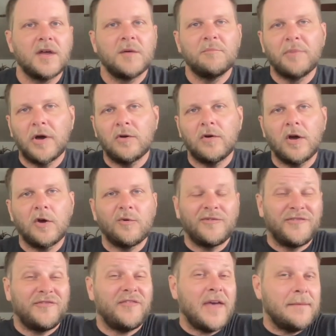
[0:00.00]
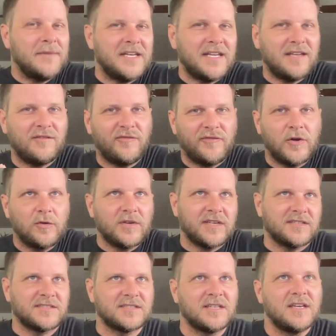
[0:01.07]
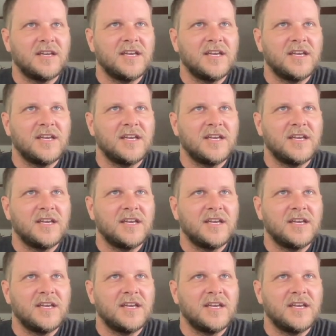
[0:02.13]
boho, feminine focus.